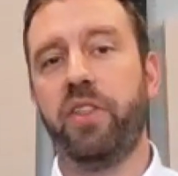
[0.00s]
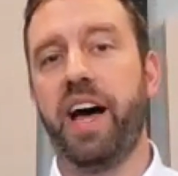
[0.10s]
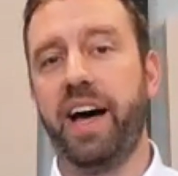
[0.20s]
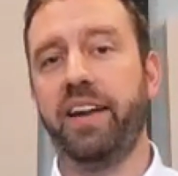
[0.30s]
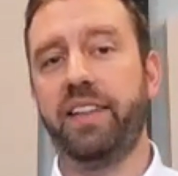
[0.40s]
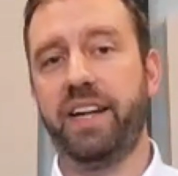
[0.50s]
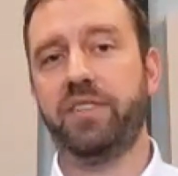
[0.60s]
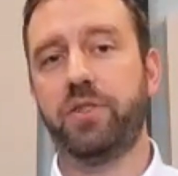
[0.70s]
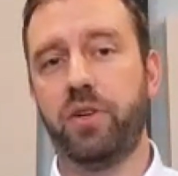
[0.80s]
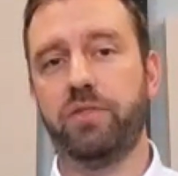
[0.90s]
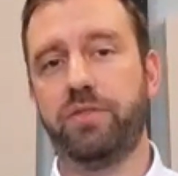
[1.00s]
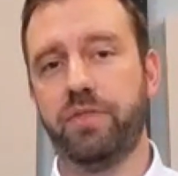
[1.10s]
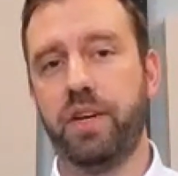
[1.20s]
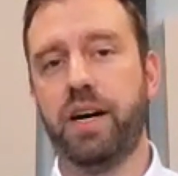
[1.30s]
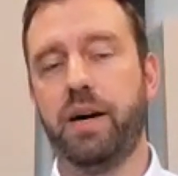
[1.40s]
that sort of
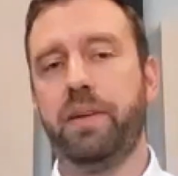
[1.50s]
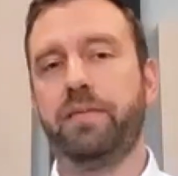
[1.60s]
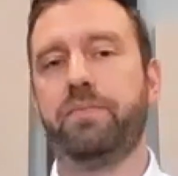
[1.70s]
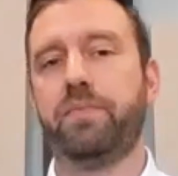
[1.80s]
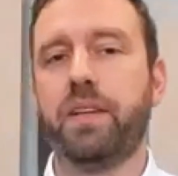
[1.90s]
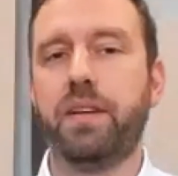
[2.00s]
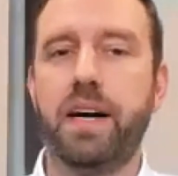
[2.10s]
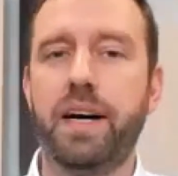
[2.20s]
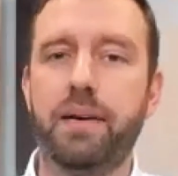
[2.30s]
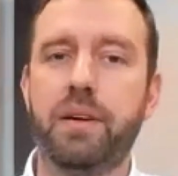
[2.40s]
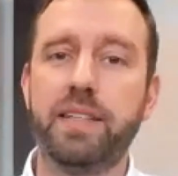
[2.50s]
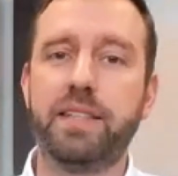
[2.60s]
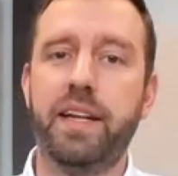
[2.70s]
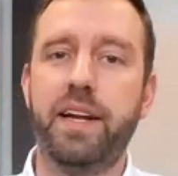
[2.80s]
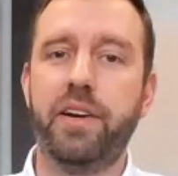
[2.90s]

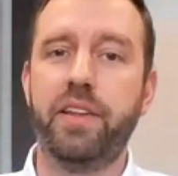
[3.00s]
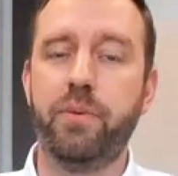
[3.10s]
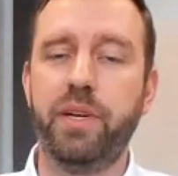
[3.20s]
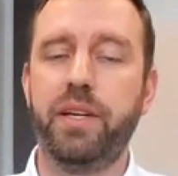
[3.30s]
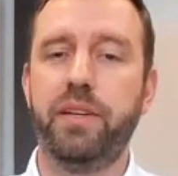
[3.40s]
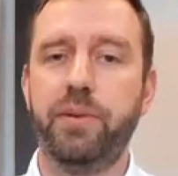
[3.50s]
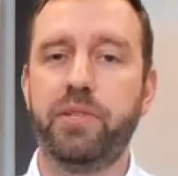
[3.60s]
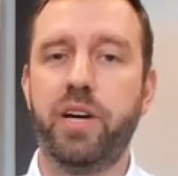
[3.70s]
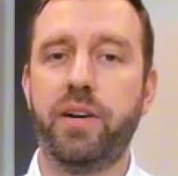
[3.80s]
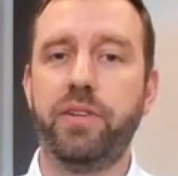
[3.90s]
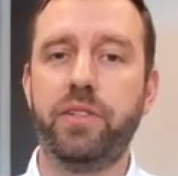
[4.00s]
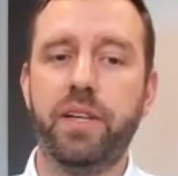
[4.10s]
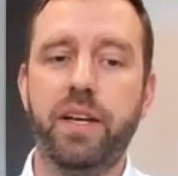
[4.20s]
content area that we try to